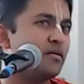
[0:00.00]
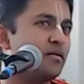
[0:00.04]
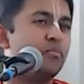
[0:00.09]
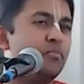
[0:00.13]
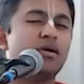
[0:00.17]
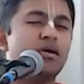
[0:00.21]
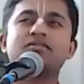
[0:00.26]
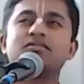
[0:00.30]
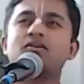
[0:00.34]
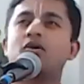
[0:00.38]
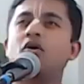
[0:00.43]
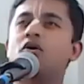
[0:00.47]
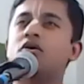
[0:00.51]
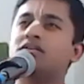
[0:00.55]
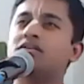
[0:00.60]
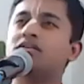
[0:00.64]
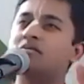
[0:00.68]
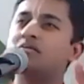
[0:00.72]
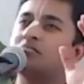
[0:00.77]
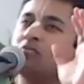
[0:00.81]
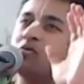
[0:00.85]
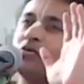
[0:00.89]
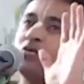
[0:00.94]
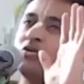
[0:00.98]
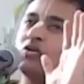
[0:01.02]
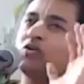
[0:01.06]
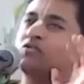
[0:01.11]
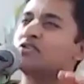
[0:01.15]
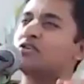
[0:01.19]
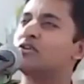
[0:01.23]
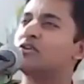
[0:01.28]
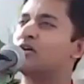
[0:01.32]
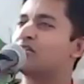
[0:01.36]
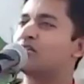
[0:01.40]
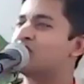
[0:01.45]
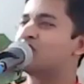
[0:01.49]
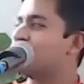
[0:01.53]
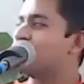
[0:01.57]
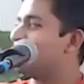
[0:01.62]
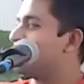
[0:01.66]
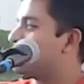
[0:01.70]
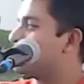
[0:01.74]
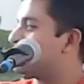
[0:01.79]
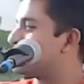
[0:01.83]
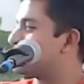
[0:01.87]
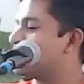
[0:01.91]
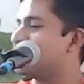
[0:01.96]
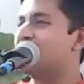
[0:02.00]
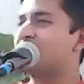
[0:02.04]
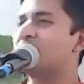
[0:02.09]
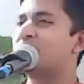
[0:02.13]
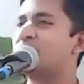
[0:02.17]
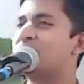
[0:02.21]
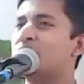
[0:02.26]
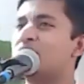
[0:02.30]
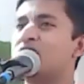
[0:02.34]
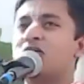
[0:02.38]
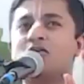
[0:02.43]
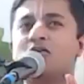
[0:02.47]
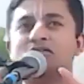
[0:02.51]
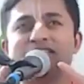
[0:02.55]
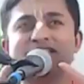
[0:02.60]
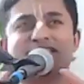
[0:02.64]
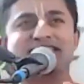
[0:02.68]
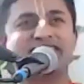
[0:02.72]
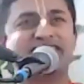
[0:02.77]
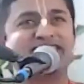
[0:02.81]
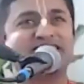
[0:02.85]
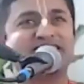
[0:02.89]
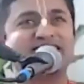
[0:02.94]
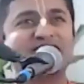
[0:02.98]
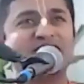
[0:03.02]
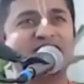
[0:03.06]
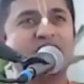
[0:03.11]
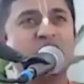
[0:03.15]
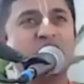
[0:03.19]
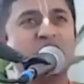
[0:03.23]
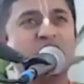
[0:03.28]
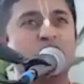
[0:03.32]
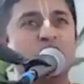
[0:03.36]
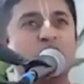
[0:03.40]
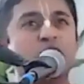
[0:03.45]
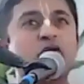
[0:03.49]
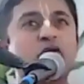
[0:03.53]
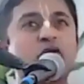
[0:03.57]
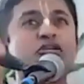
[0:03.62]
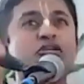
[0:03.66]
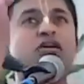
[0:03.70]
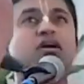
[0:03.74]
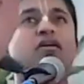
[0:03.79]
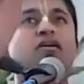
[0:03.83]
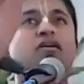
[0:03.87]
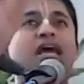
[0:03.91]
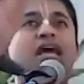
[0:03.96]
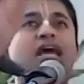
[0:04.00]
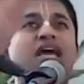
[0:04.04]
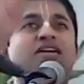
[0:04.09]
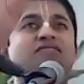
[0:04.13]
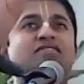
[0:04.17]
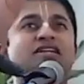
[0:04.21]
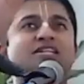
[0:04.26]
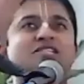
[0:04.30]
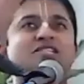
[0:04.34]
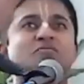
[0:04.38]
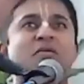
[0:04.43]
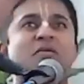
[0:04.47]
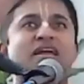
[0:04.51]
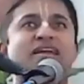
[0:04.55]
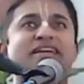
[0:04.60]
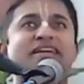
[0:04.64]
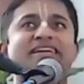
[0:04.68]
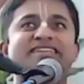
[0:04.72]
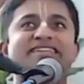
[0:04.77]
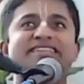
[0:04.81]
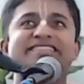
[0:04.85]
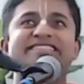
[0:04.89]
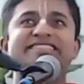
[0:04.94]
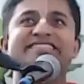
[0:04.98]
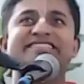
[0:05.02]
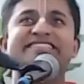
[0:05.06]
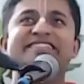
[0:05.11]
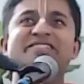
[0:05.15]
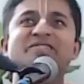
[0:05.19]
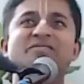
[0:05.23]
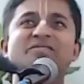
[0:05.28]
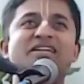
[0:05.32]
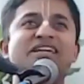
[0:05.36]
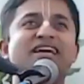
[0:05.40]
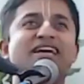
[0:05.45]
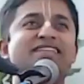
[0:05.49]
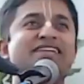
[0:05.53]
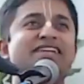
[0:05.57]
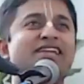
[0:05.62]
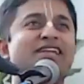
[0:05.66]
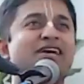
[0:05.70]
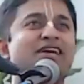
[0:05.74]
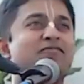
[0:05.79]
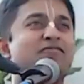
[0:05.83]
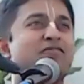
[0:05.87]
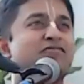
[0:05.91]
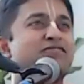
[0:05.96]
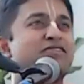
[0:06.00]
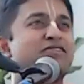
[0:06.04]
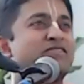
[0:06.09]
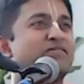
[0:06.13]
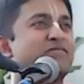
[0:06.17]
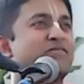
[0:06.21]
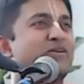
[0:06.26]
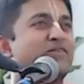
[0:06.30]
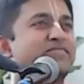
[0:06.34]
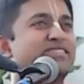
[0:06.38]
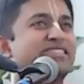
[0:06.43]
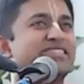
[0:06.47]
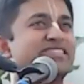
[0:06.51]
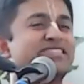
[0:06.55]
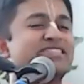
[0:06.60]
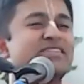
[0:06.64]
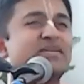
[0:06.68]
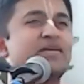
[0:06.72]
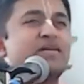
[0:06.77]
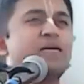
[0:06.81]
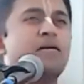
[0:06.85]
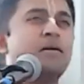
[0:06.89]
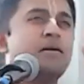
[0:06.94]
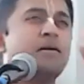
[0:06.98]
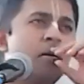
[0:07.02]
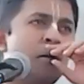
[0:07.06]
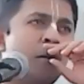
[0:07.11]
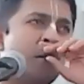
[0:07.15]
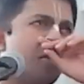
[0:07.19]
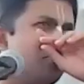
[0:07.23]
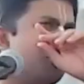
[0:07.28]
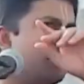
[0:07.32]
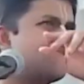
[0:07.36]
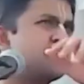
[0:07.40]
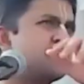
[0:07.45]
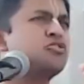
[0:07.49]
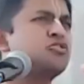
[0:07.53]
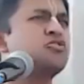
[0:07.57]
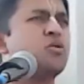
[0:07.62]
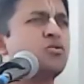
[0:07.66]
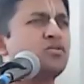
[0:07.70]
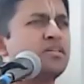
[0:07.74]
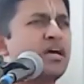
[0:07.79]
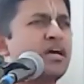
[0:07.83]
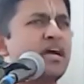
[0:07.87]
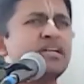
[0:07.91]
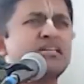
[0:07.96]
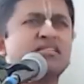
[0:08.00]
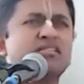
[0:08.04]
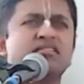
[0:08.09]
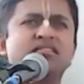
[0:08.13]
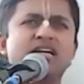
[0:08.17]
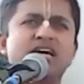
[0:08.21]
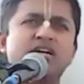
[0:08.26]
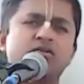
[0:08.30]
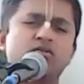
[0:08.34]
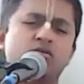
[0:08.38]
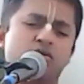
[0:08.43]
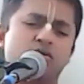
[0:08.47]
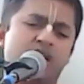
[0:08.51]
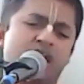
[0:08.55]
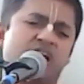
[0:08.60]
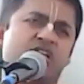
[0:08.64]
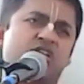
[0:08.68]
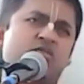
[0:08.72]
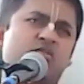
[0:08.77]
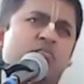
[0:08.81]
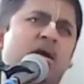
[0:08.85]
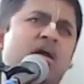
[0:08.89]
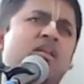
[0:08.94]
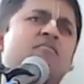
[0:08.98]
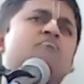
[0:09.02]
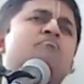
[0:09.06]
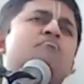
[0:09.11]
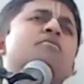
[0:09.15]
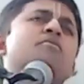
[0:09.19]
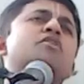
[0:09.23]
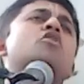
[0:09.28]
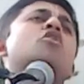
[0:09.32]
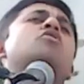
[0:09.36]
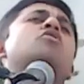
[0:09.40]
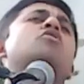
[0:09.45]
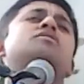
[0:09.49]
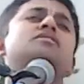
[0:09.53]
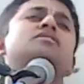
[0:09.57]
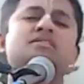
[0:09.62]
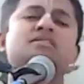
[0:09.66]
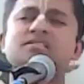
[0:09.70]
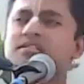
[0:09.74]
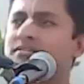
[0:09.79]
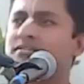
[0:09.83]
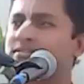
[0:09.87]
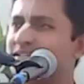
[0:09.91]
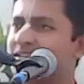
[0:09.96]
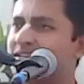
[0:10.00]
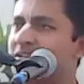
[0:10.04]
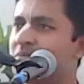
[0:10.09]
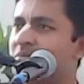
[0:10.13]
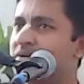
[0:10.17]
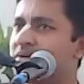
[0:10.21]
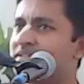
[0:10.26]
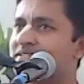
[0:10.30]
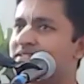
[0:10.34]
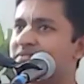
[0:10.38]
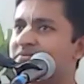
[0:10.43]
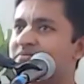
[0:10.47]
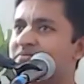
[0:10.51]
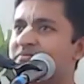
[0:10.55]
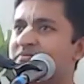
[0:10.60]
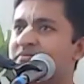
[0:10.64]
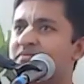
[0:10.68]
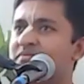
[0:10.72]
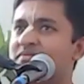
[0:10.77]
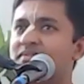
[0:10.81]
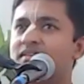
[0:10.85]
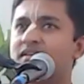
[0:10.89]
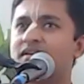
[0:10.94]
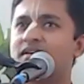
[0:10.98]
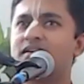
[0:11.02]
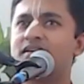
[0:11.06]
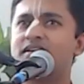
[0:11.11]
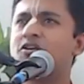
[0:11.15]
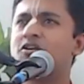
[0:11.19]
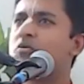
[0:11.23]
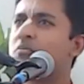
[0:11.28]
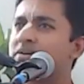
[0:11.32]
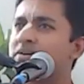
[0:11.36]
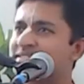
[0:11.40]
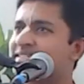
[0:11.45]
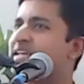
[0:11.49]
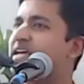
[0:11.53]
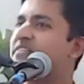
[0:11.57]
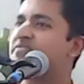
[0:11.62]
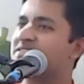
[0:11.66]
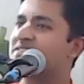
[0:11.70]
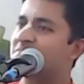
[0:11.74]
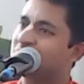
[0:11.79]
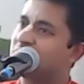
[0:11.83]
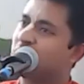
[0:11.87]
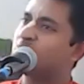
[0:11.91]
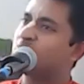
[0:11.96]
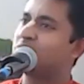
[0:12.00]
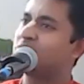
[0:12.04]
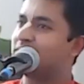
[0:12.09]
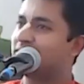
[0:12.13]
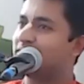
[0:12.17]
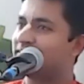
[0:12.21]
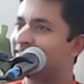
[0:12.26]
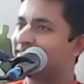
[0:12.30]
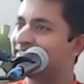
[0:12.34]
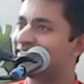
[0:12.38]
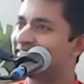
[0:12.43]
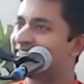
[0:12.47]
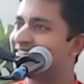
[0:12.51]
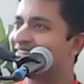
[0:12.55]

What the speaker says: But on the moon of the Lord's face are two lotuses, which are ever expanding, looking at the love of the devotees. But so that they don't expand beyond a certain limit, you must have some boundary.